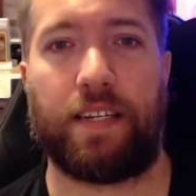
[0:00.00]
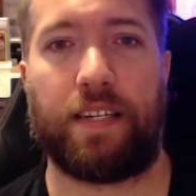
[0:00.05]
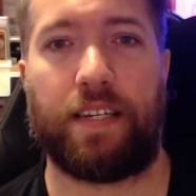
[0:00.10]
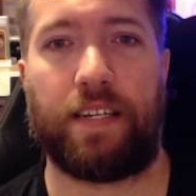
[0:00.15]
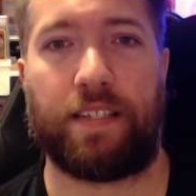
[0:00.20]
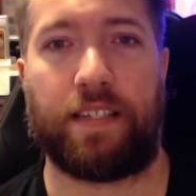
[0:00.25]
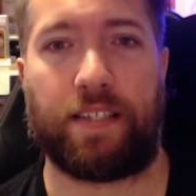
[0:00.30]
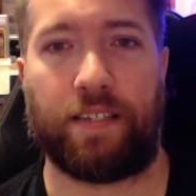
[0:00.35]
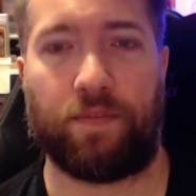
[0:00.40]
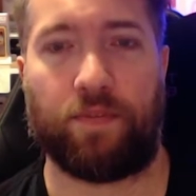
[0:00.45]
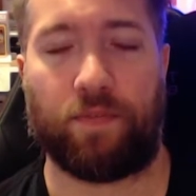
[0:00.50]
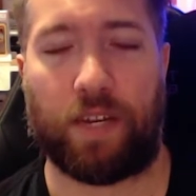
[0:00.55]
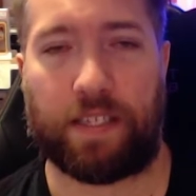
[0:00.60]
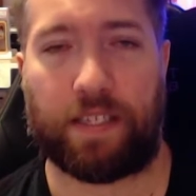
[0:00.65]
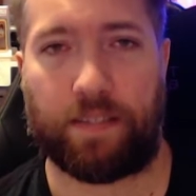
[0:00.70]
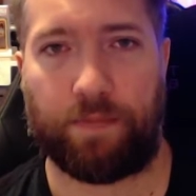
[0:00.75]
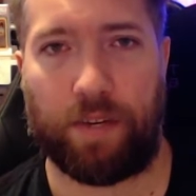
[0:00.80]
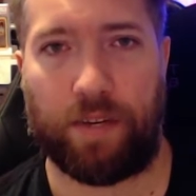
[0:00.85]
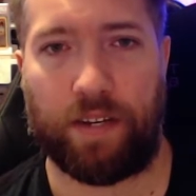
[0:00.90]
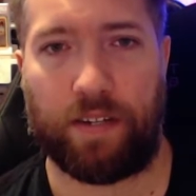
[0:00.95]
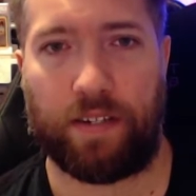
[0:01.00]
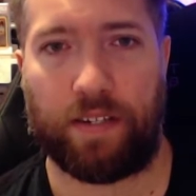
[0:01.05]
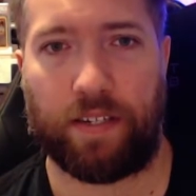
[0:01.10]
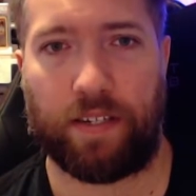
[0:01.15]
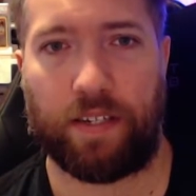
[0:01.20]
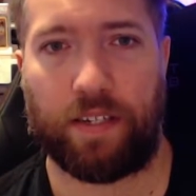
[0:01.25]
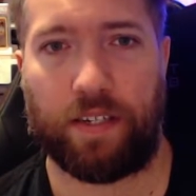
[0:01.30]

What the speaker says: is in rest mode,